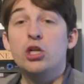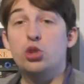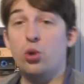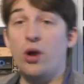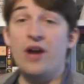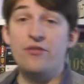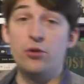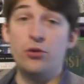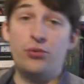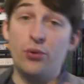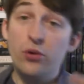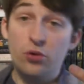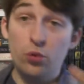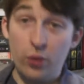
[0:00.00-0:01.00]
travel
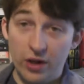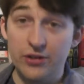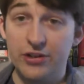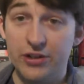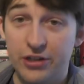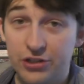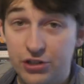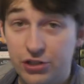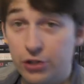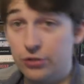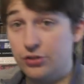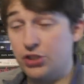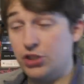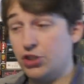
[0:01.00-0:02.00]
through the wilderness
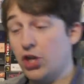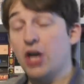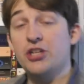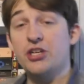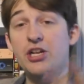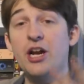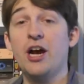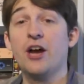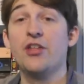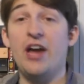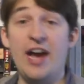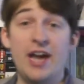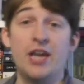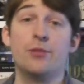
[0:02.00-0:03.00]
to study other
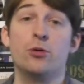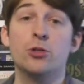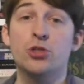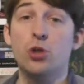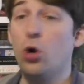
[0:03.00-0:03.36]
animals,